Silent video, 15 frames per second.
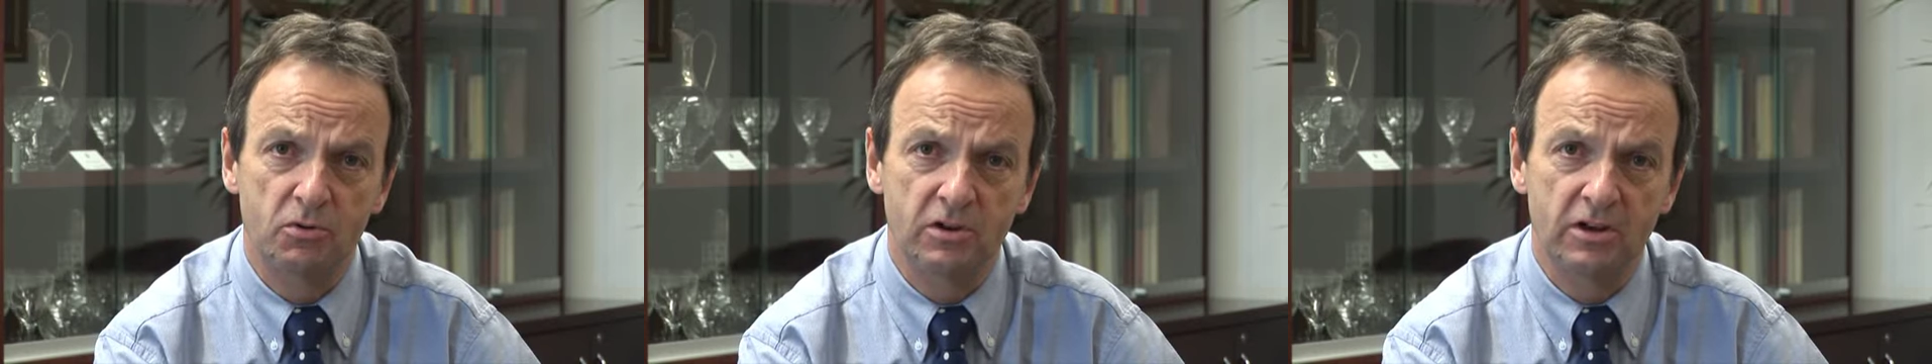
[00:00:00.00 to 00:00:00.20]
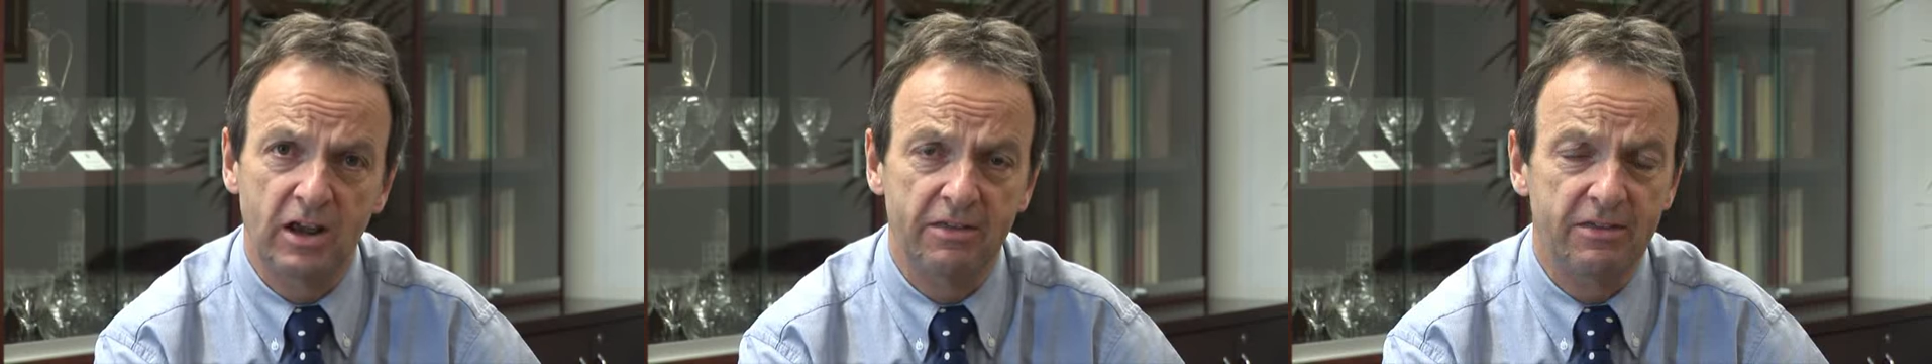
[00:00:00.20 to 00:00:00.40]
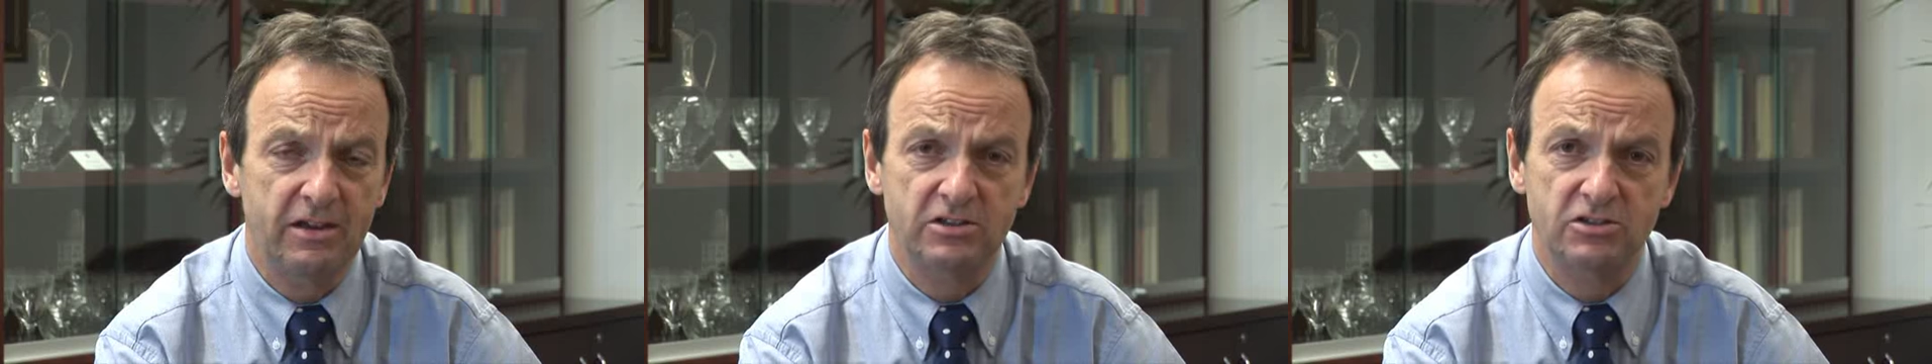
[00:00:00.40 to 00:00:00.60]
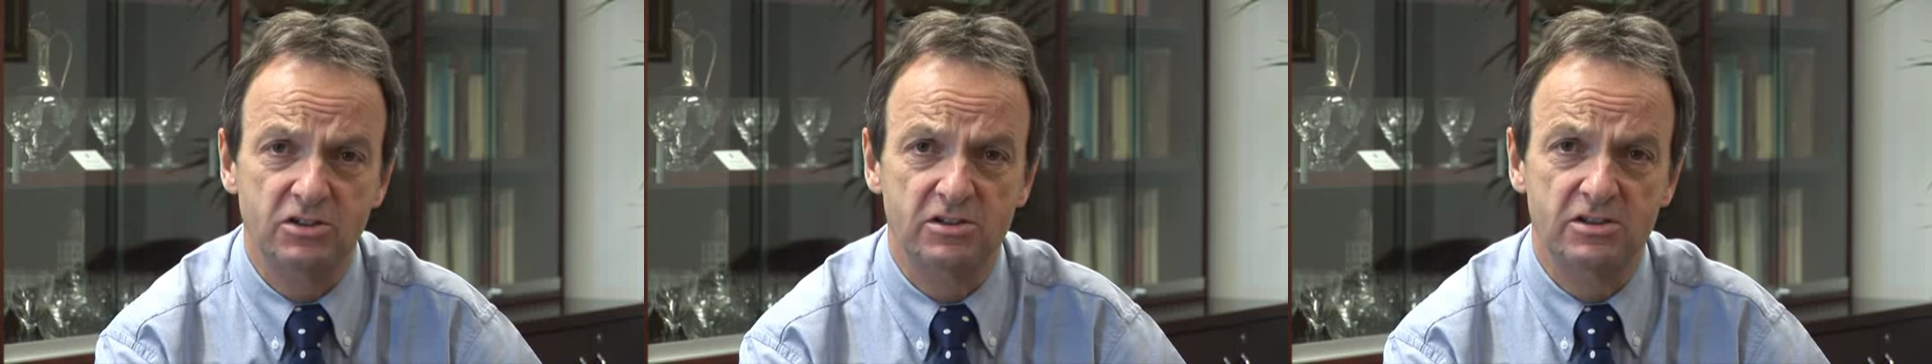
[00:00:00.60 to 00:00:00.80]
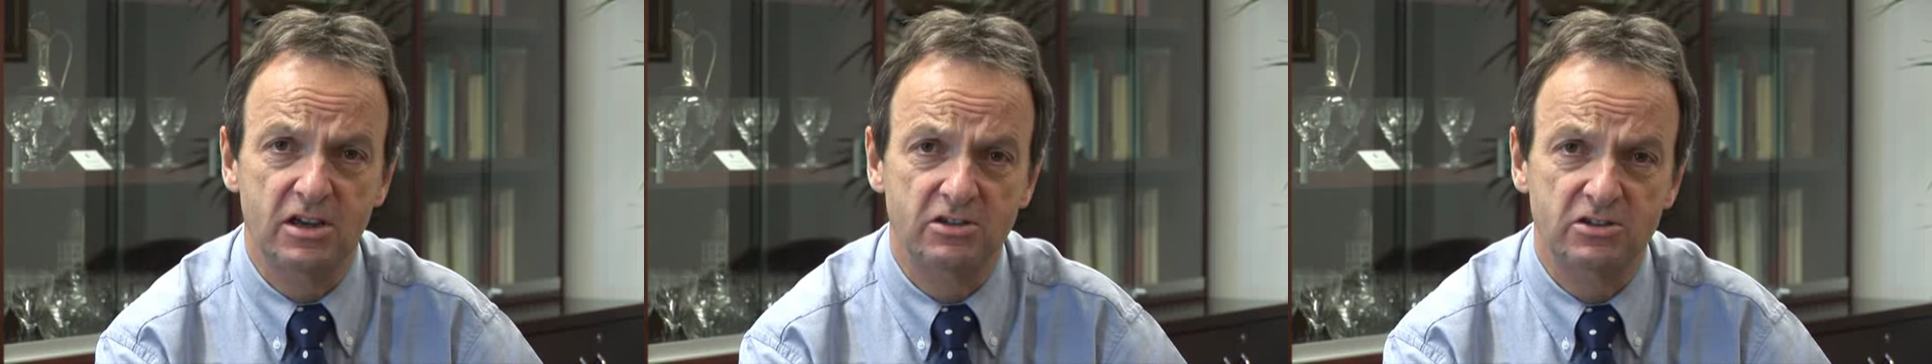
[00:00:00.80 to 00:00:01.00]
and I think it's
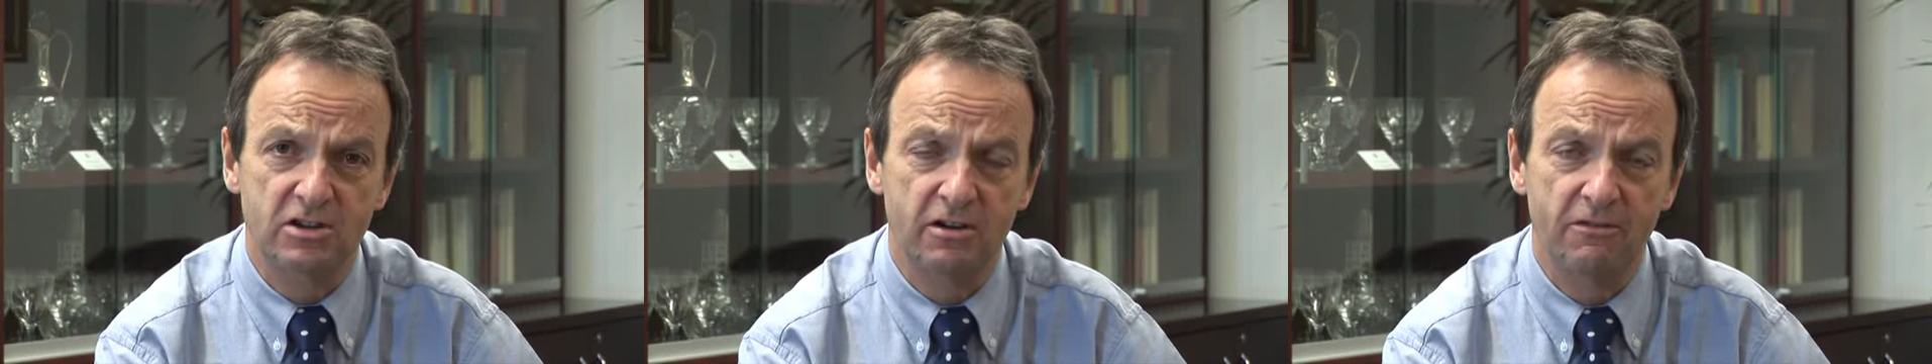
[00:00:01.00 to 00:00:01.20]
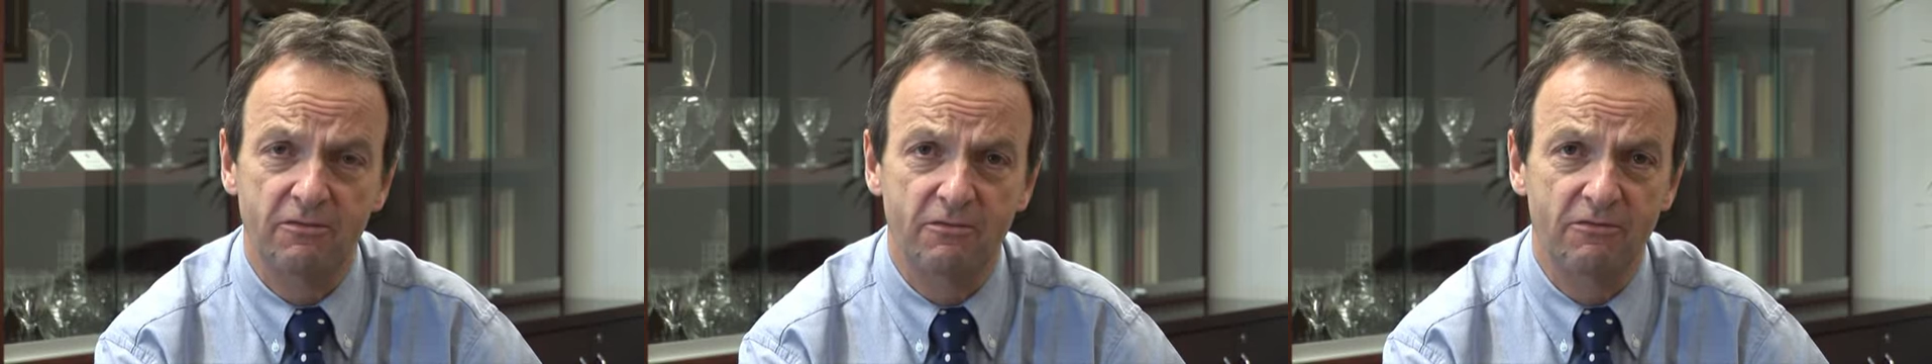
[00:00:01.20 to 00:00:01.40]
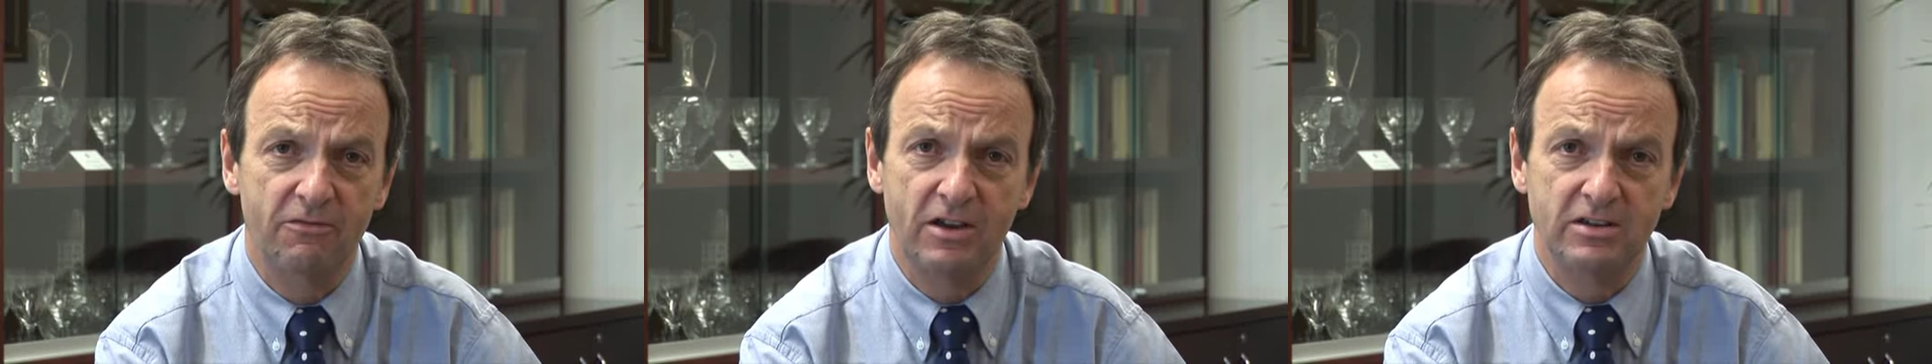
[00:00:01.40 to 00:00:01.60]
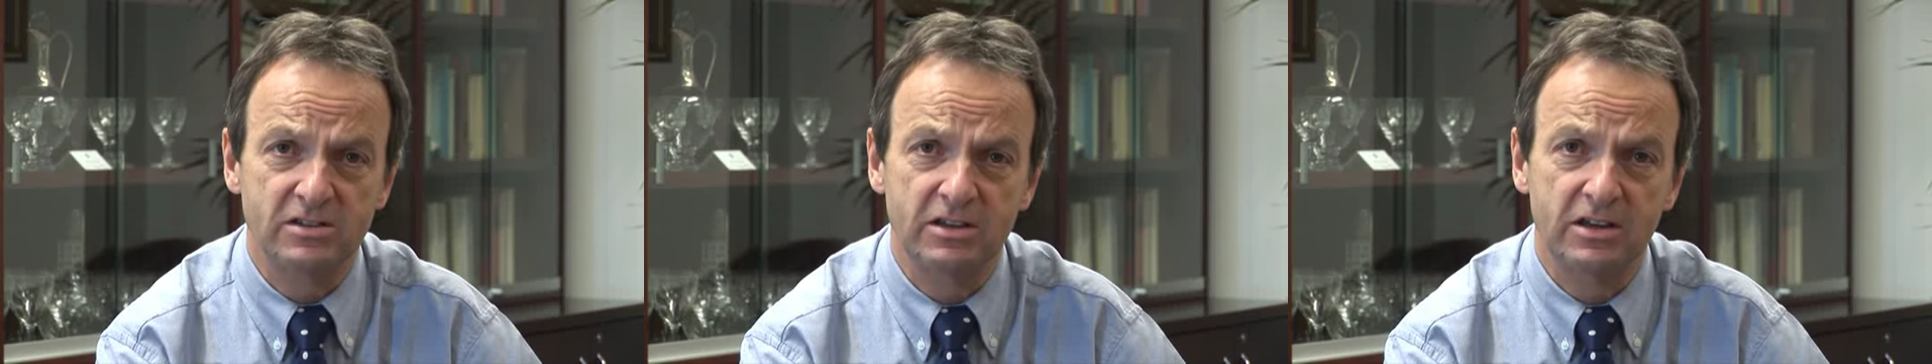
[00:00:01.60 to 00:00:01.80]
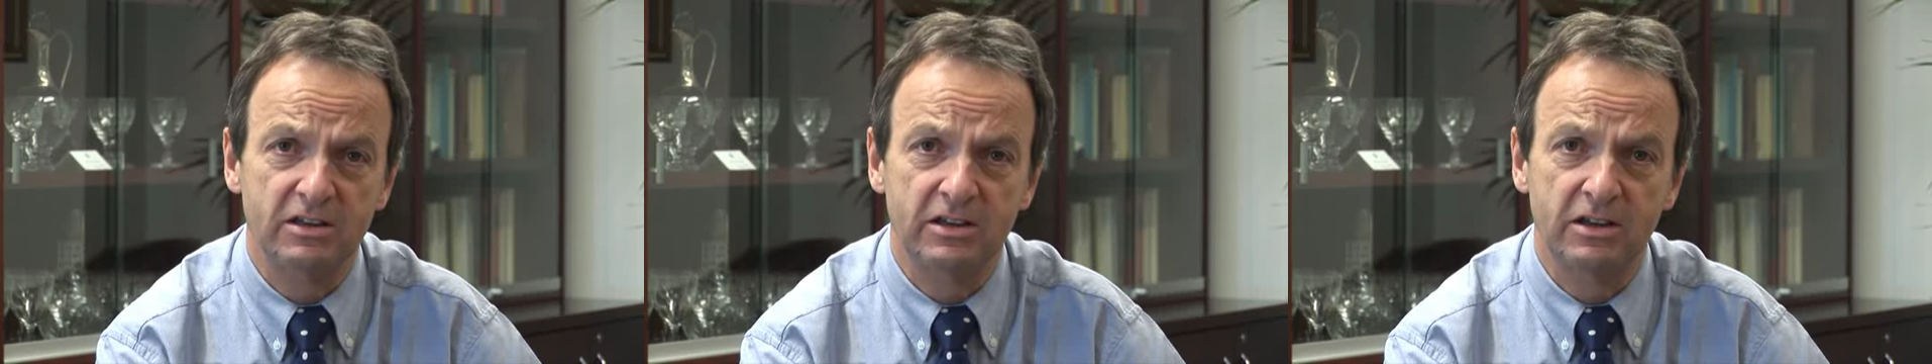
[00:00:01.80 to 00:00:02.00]
just such a
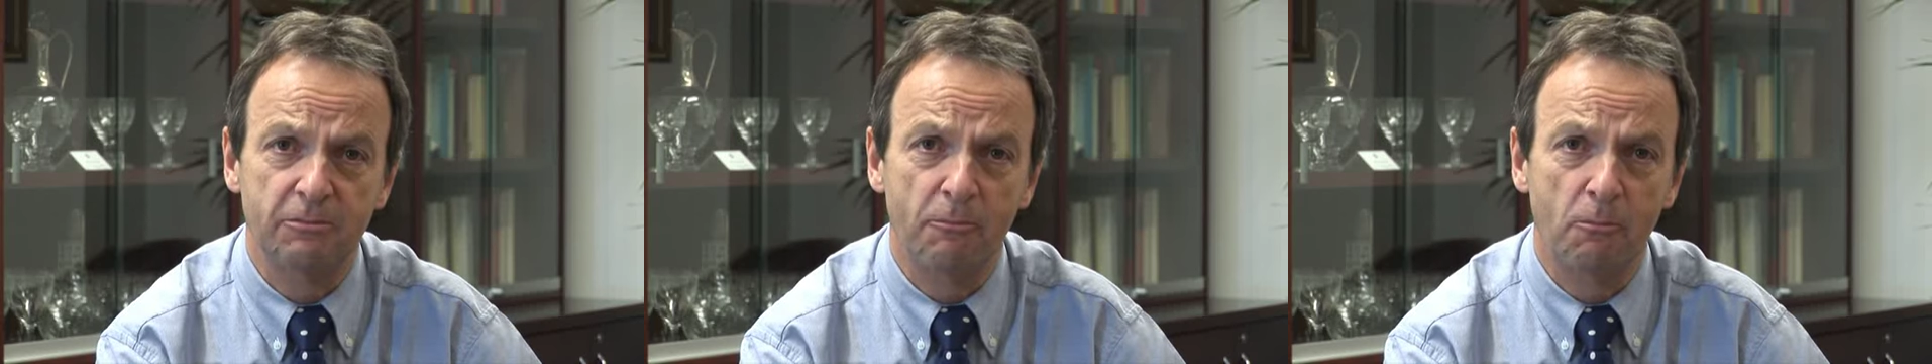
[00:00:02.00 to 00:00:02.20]
fascinating and